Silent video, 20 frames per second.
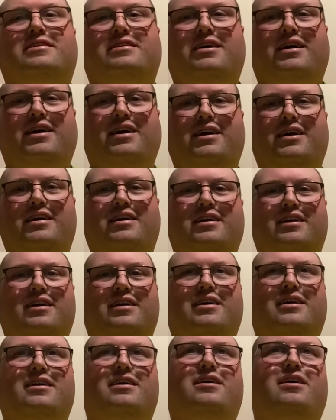
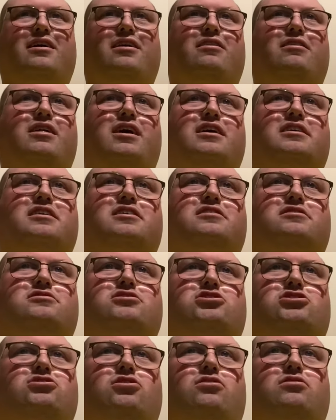Hull had a good
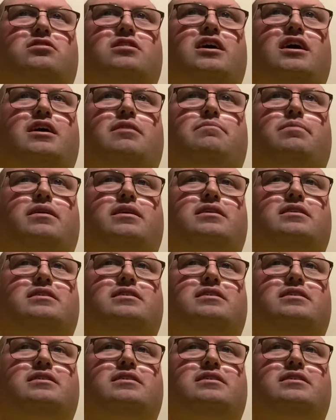shot there, but